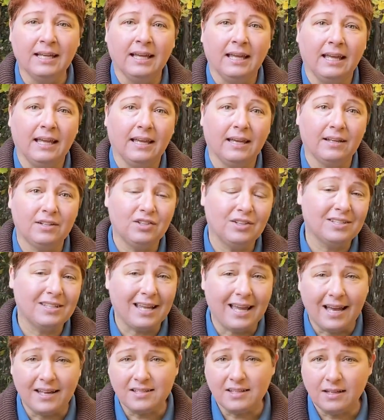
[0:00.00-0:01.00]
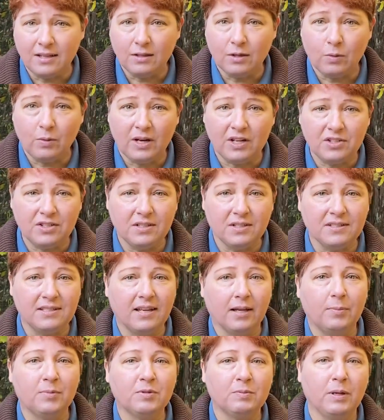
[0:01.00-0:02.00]
and just asking the questions
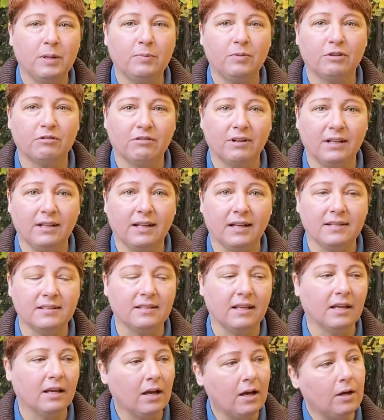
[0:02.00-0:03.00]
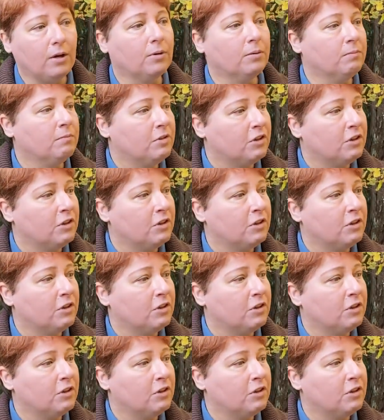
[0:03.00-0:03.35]
helps people realize like, oh,